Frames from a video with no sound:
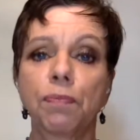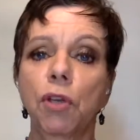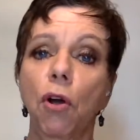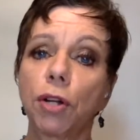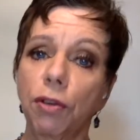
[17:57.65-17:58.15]

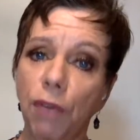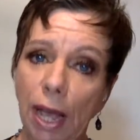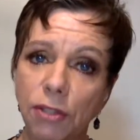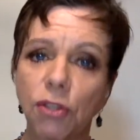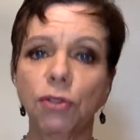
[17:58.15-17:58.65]

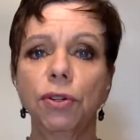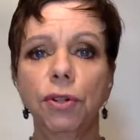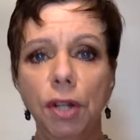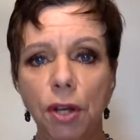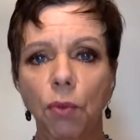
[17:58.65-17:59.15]

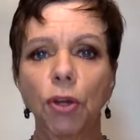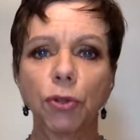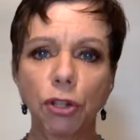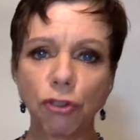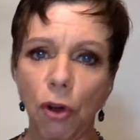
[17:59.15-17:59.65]
Cardiovascular, where you
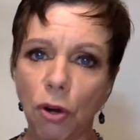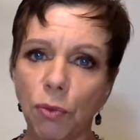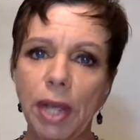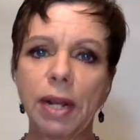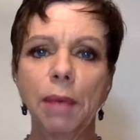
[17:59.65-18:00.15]
get your heart
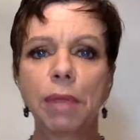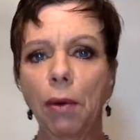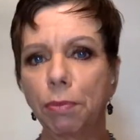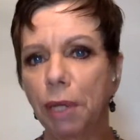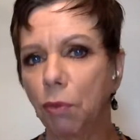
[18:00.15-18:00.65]
rate up, that
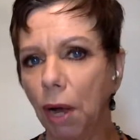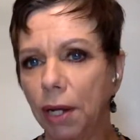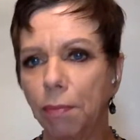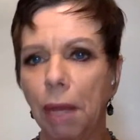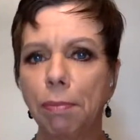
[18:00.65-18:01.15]
would be
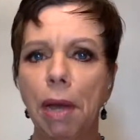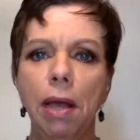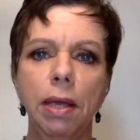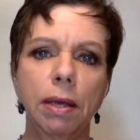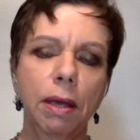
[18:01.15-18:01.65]
riding my
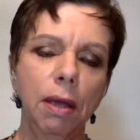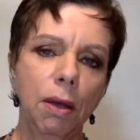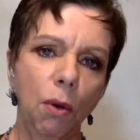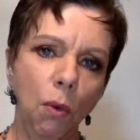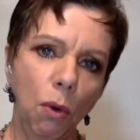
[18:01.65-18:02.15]
bike,
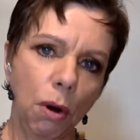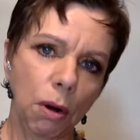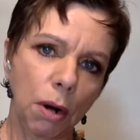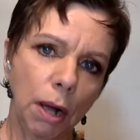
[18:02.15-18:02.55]
or